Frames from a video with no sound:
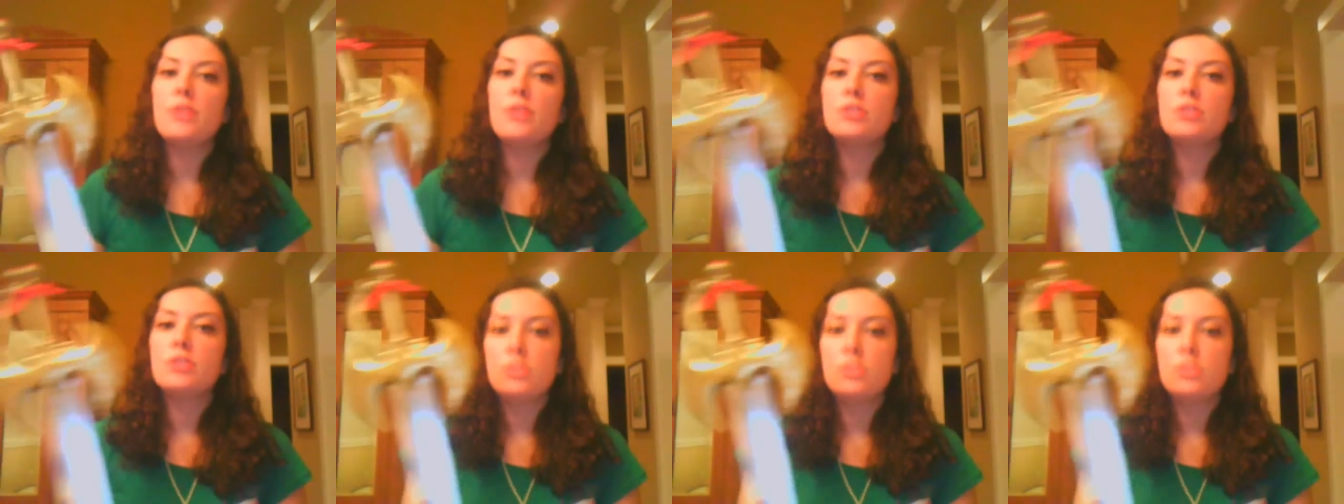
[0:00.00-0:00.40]

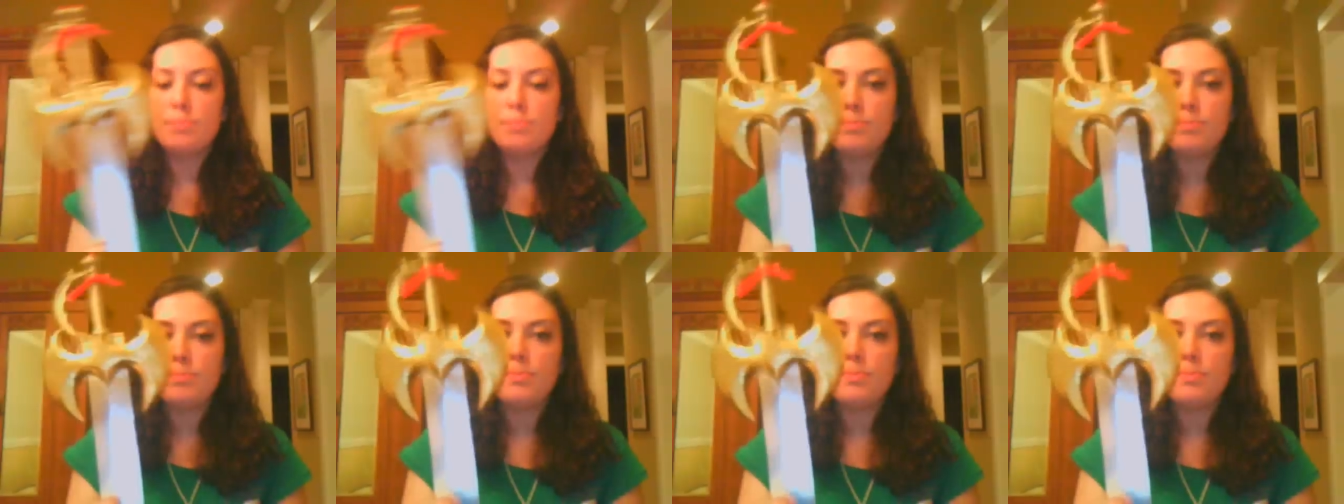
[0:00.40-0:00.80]
You're just
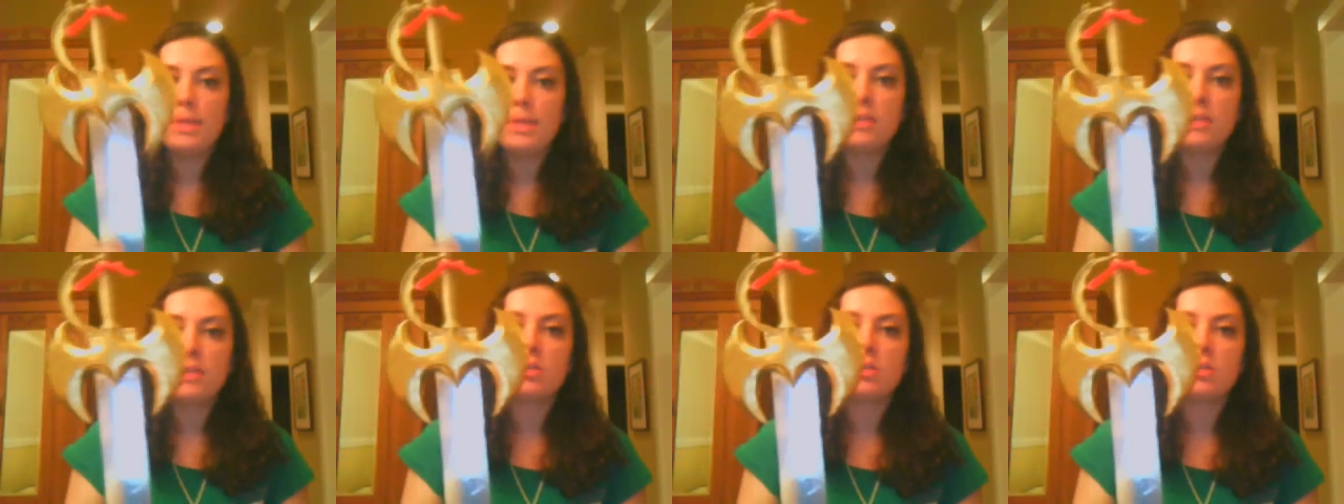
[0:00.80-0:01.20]

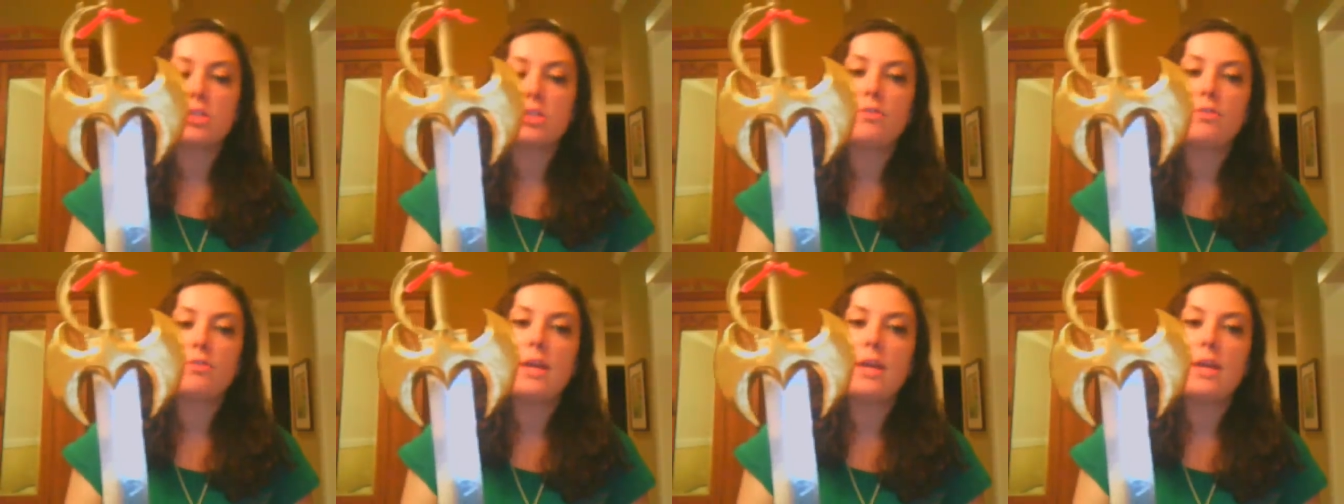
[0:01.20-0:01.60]
main construction
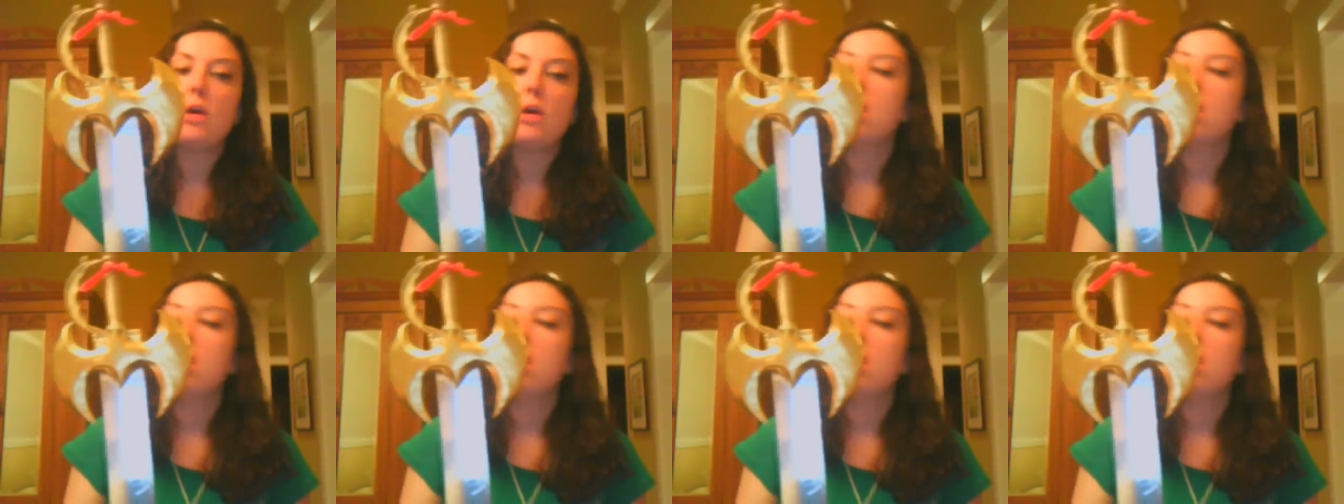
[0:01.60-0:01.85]
for now.